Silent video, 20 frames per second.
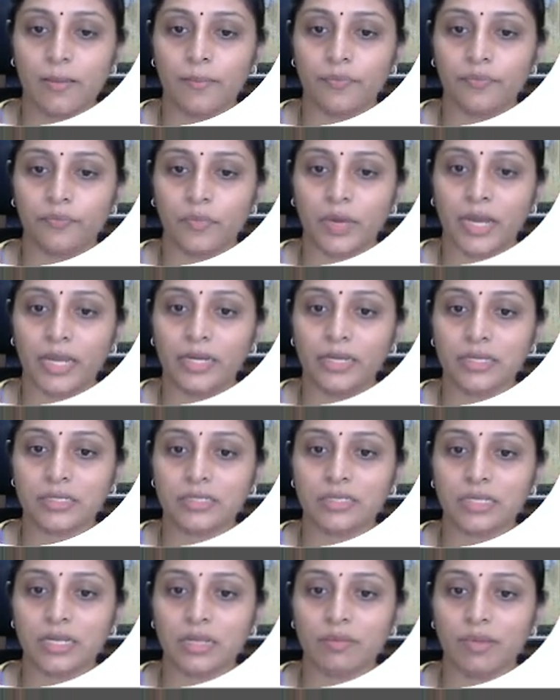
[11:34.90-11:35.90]
Minus
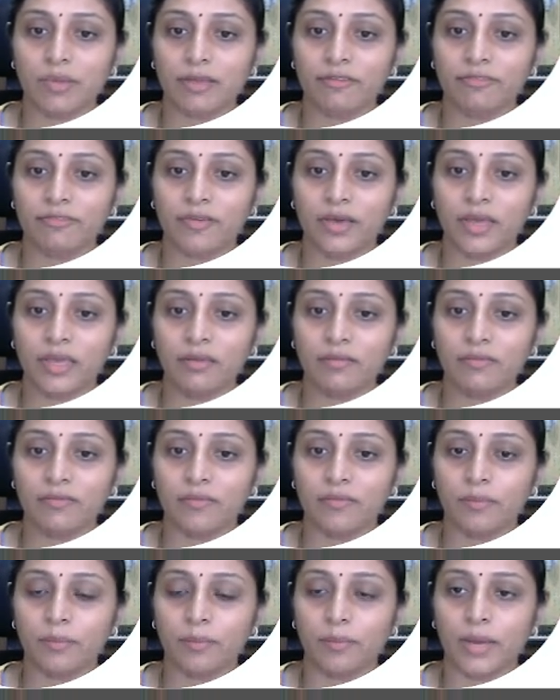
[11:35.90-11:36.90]
3 by 5
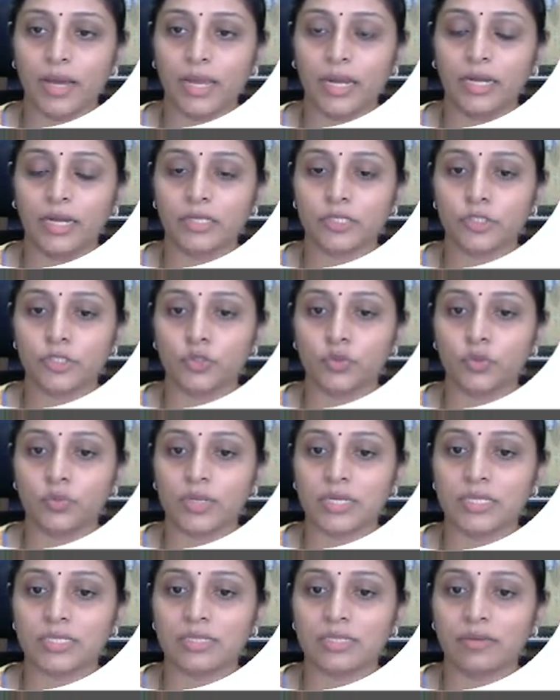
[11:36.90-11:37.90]
minus 2
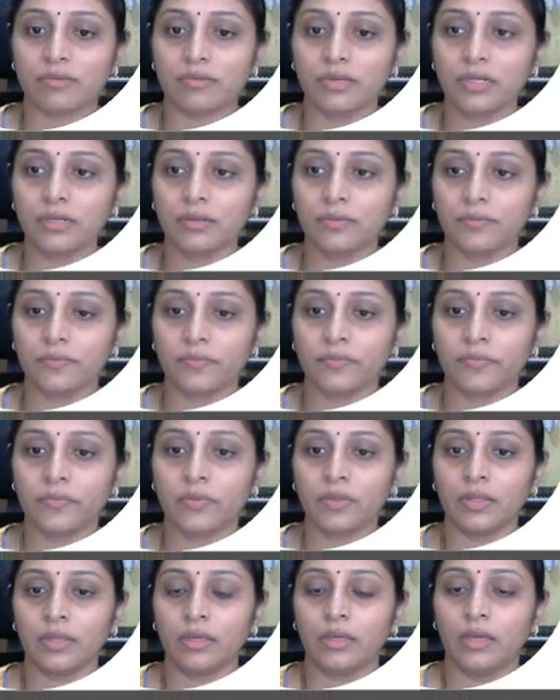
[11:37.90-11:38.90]
by 7.
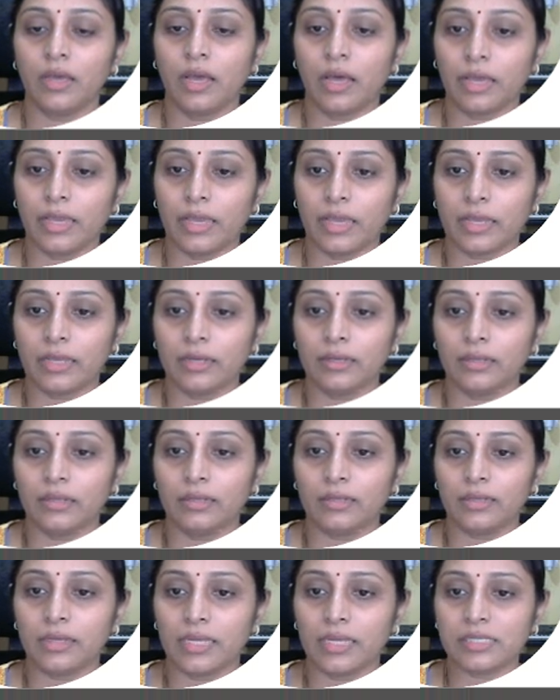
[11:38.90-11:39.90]
Again,
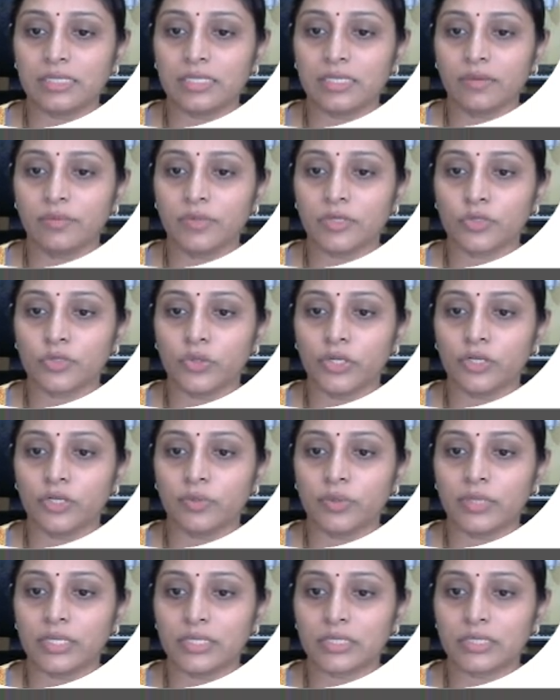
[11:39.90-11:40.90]
the LCM is going to
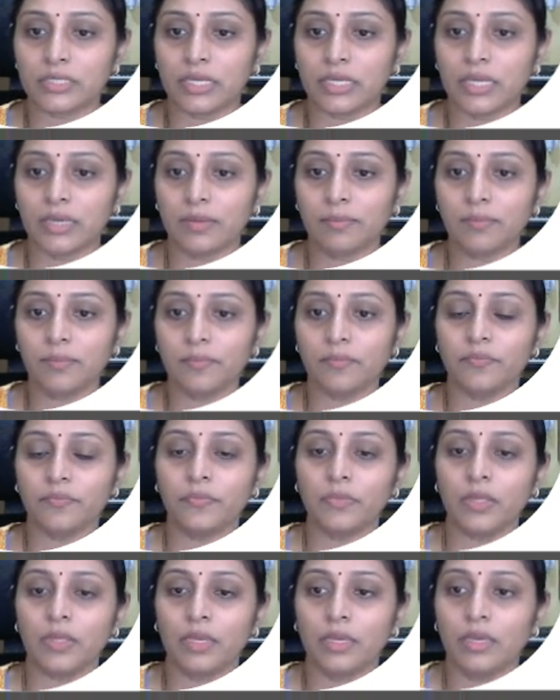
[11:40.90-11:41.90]
be the same.
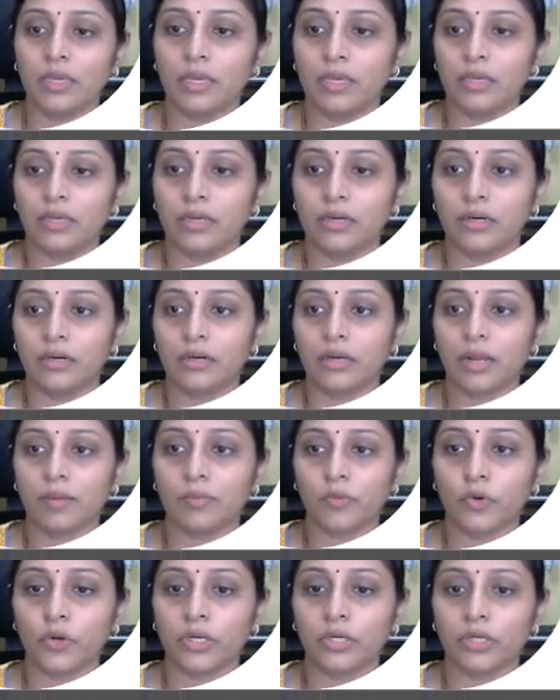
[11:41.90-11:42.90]
Here I am
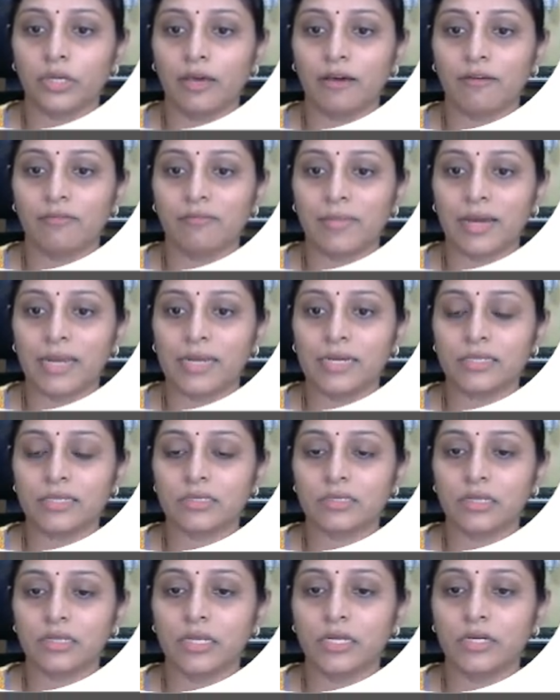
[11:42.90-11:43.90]
going to have minus
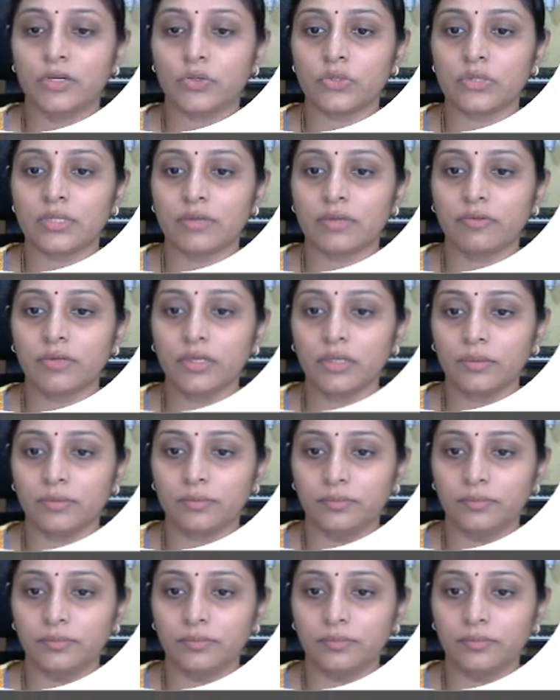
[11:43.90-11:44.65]
3 into 7